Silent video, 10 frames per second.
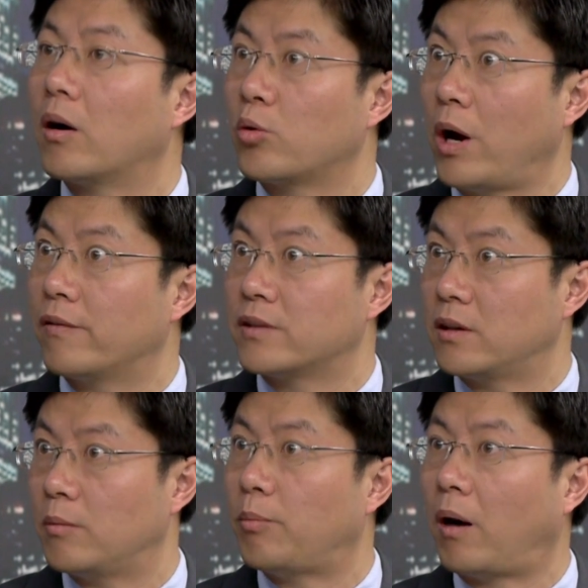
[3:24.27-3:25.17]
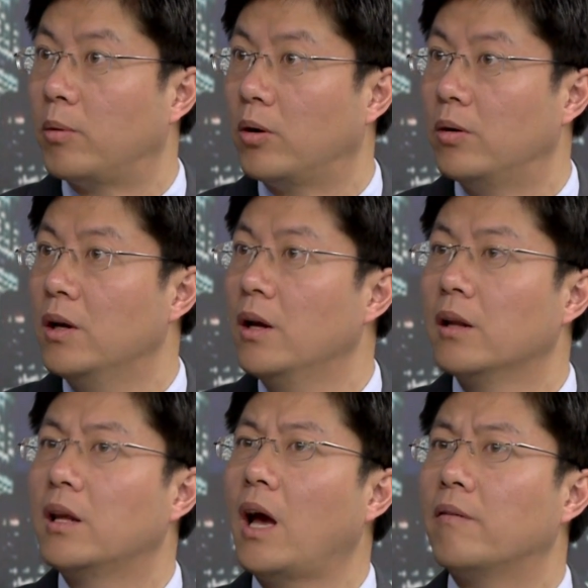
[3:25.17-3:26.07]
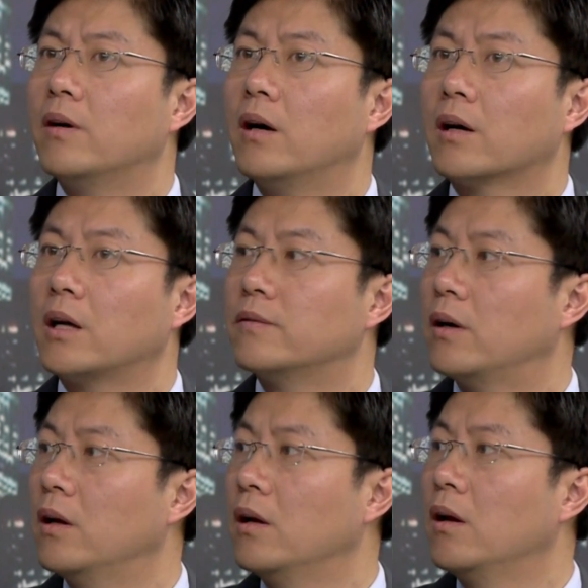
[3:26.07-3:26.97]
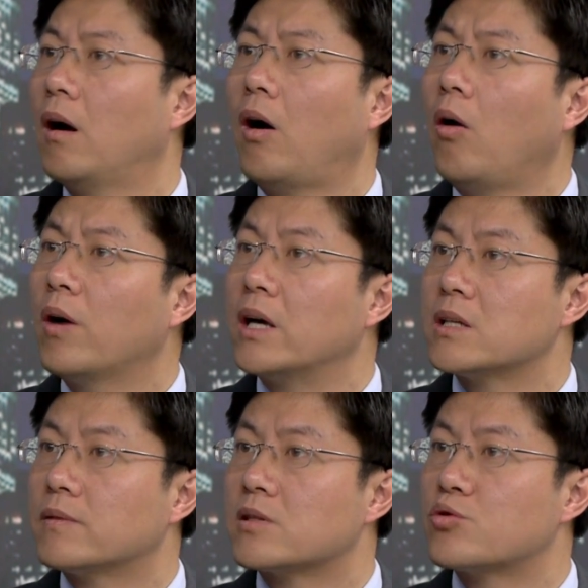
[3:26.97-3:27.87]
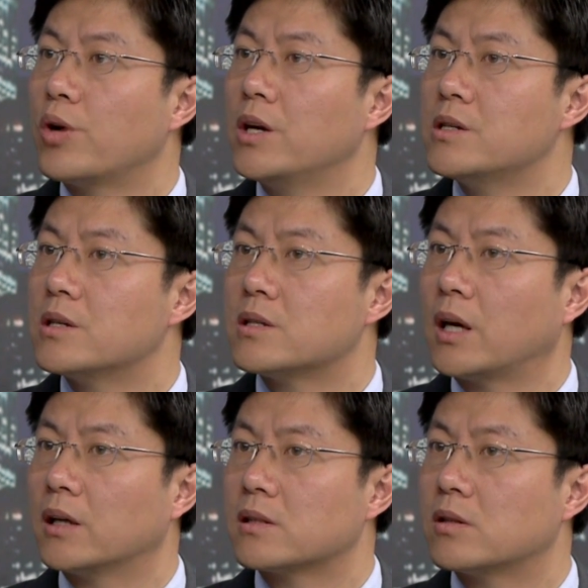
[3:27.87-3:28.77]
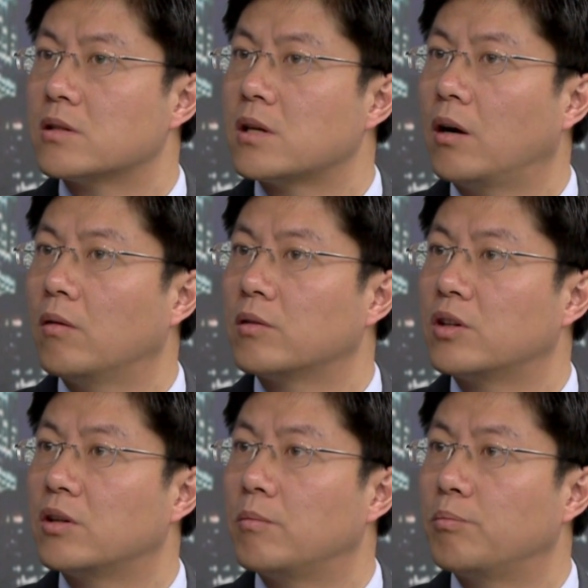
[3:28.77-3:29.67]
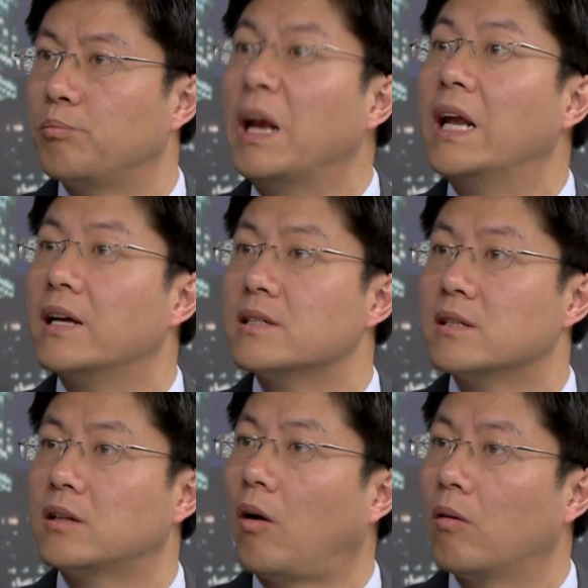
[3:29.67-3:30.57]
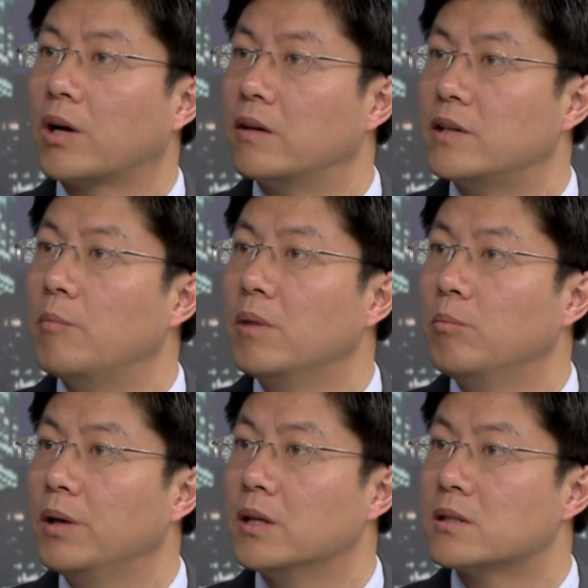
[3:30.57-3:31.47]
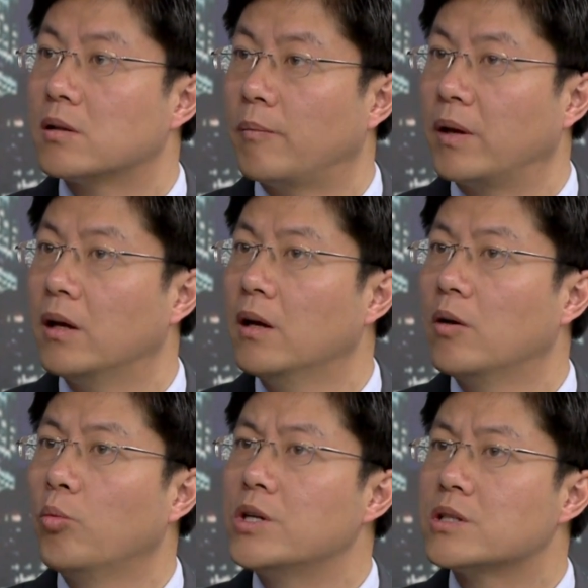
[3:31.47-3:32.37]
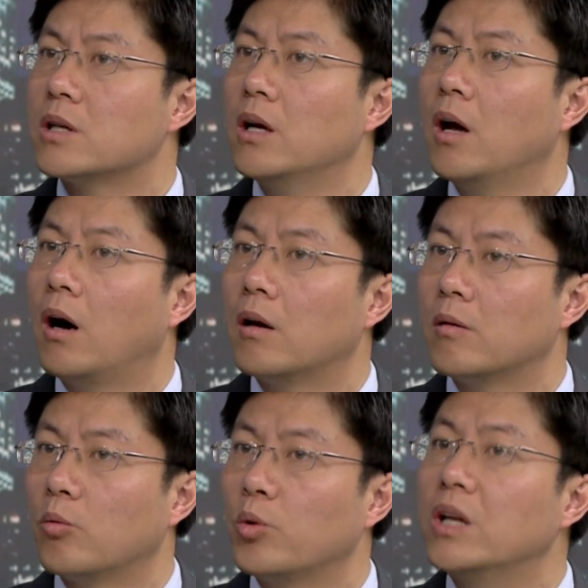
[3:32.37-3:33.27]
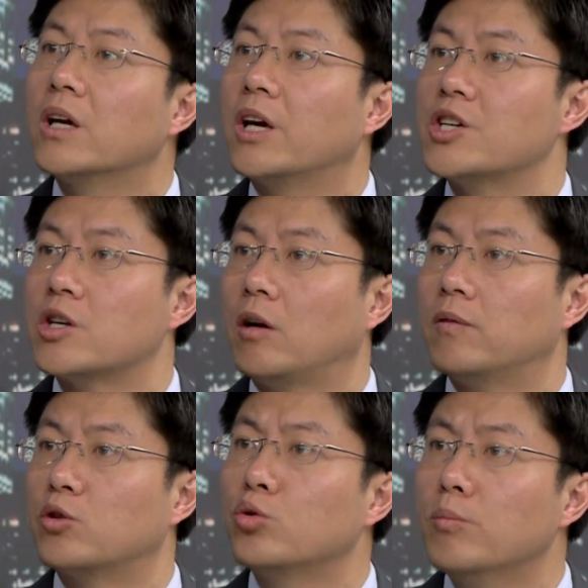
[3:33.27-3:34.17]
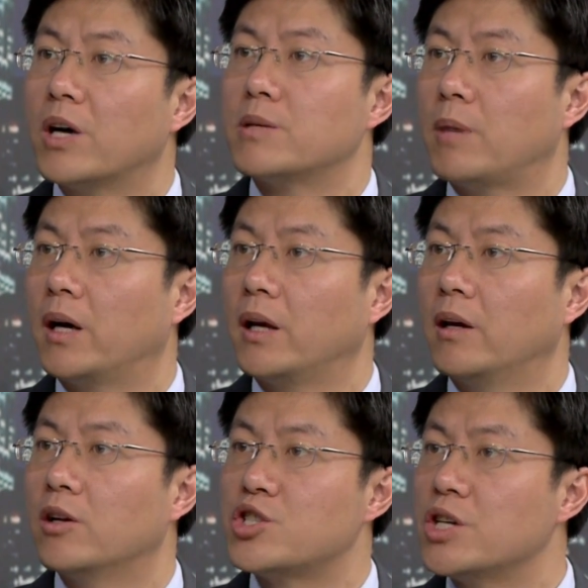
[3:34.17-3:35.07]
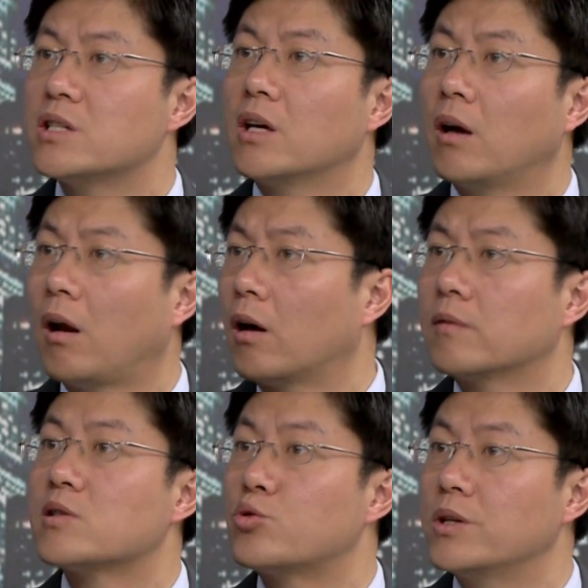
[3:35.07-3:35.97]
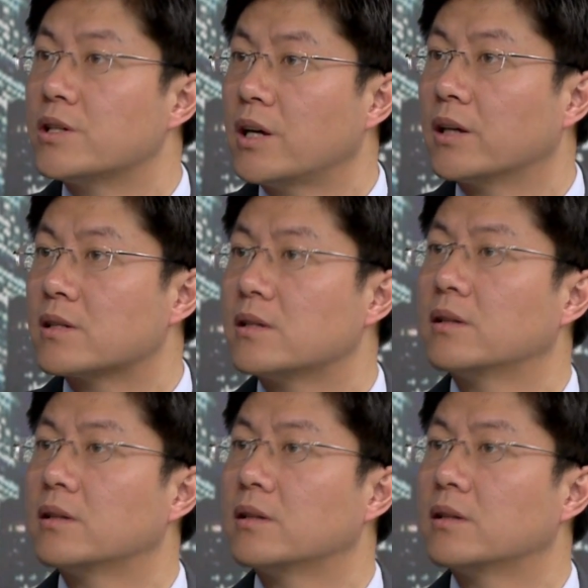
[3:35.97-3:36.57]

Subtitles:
craft bubble. They have a kind of all kinds of strange things to sell billions of dollars, kind of renminbis. I mean, which is an indication of too much money chasing a lot of strange things.